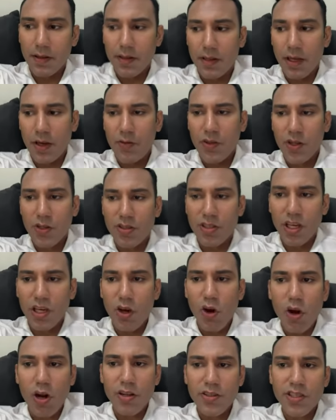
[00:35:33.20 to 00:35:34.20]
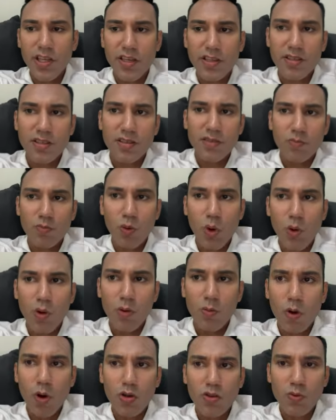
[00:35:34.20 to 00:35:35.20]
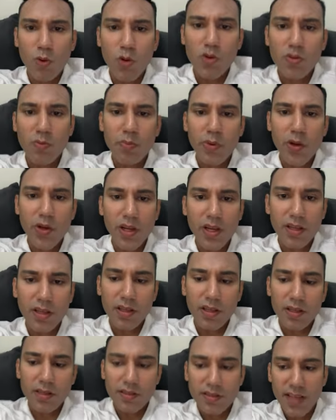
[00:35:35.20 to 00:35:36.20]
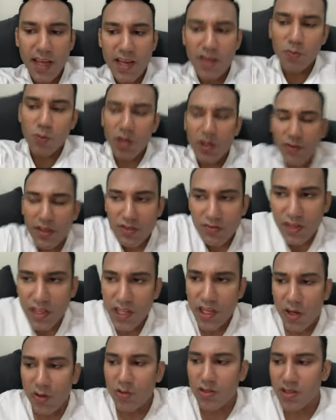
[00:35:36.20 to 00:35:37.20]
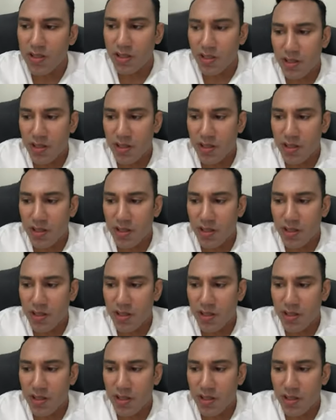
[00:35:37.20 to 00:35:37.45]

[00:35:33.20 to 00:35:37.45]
how the psychologist Ross Rosenberg said in one of his videos,